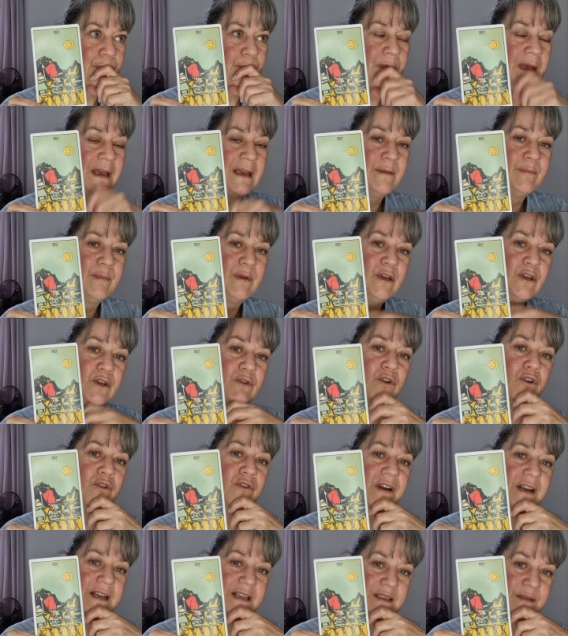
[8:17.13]
Maybe
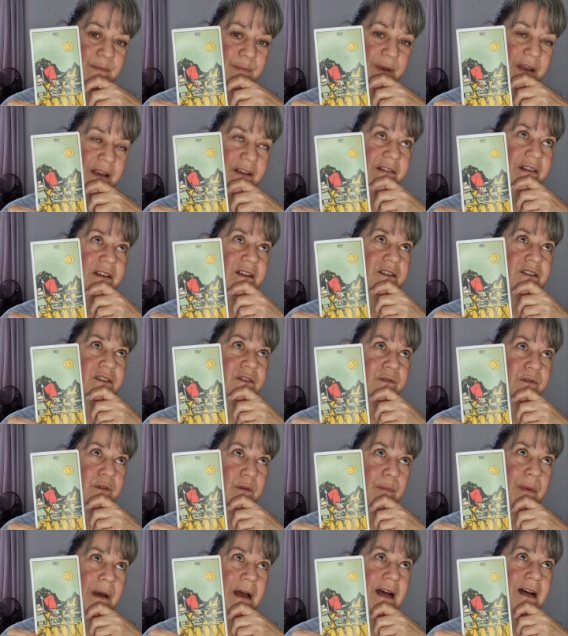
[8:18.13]
your experience
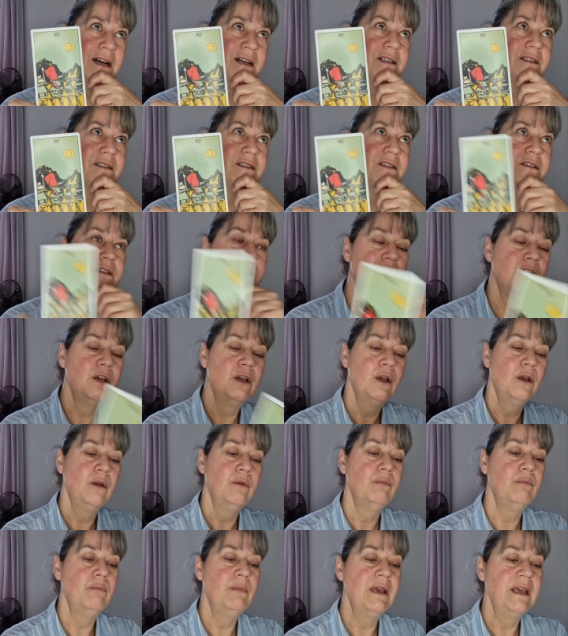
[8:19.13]
of the past.
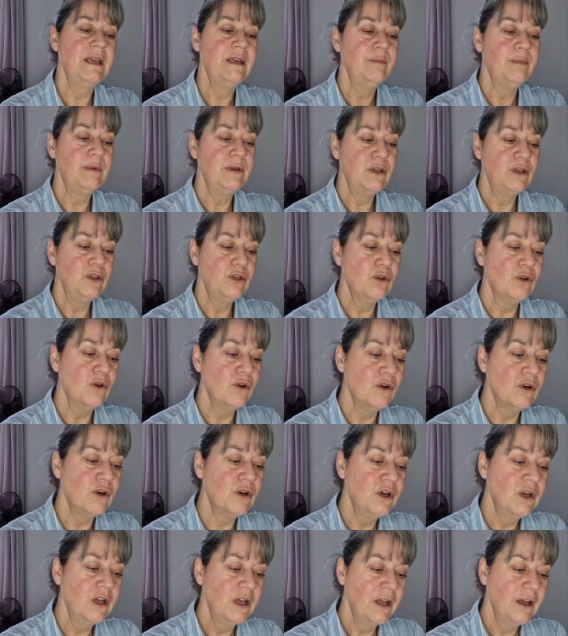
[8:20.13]
Maybe
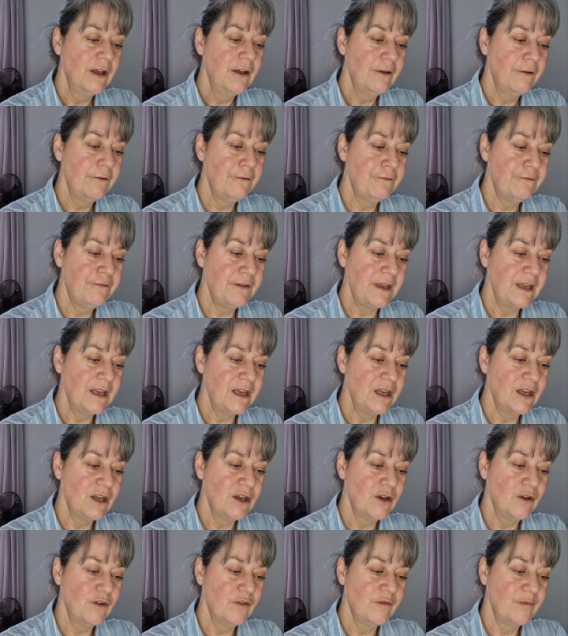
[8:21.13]
your fear
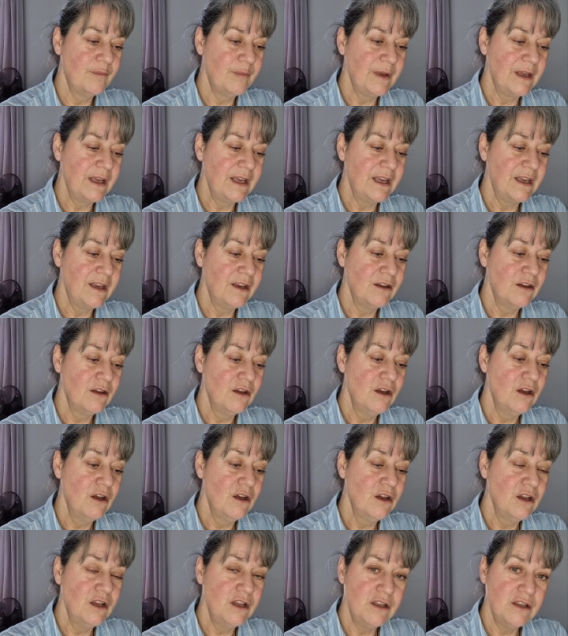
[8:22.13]
of being
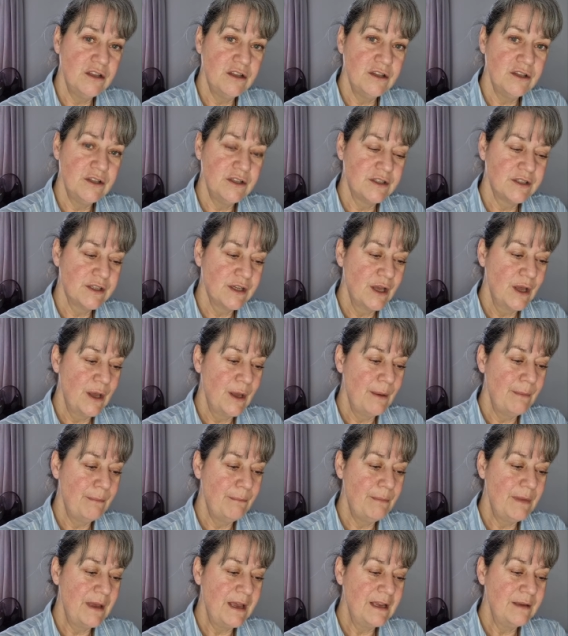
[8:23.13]
hurt.
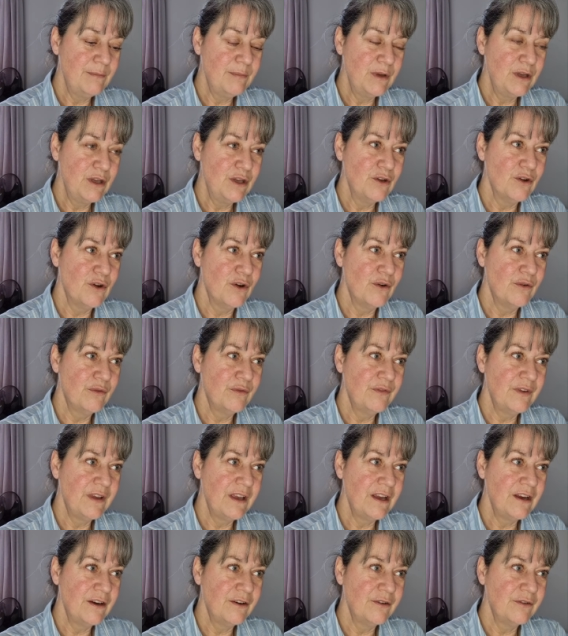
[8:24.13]
Maybe your
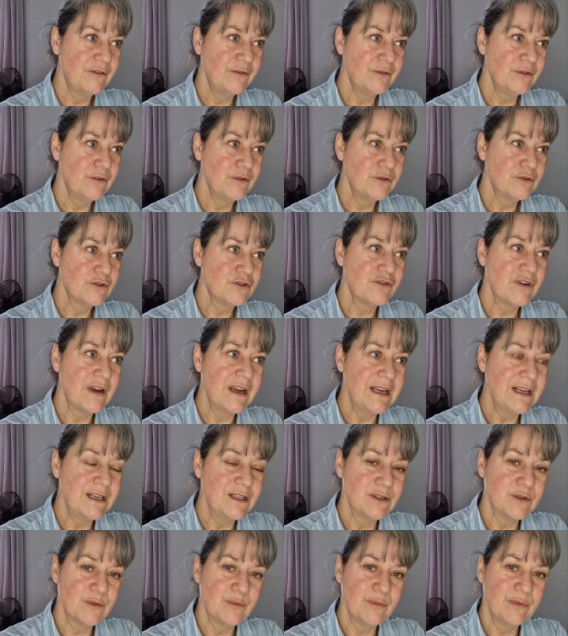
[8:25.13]
fear of
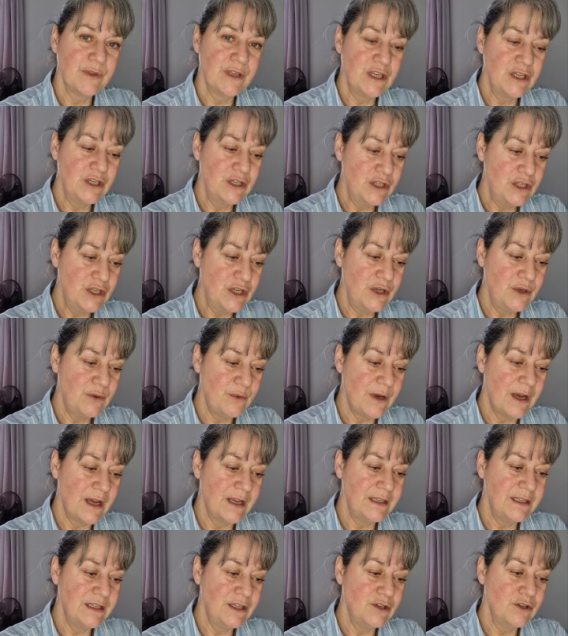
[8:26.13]
trying something new
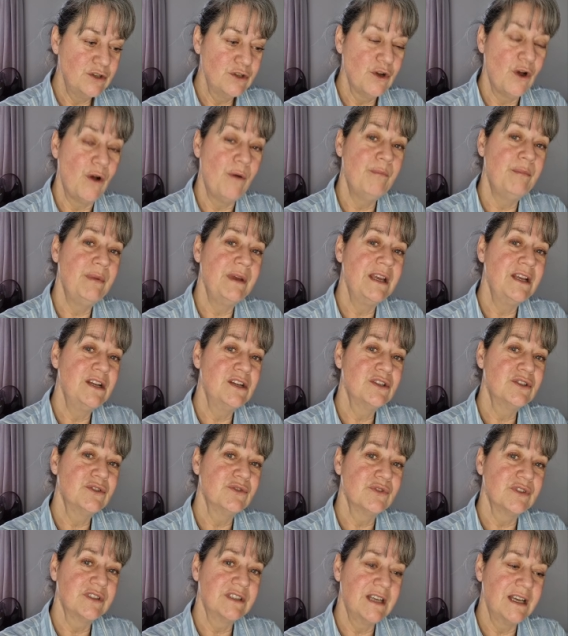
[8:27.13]
and it not being
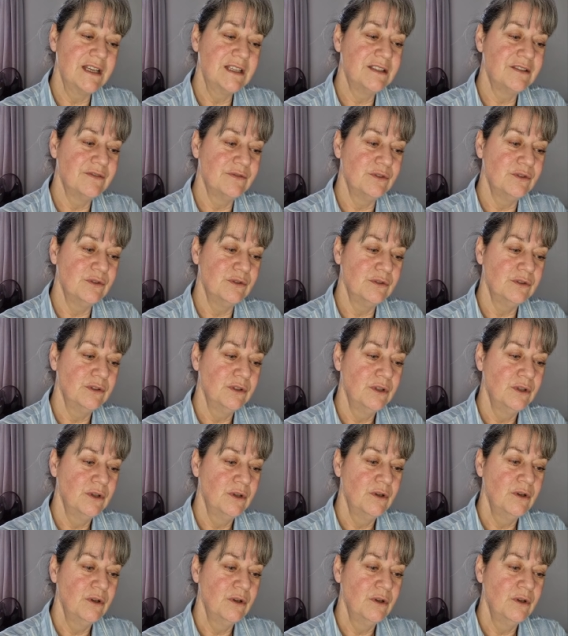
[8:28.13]
successful.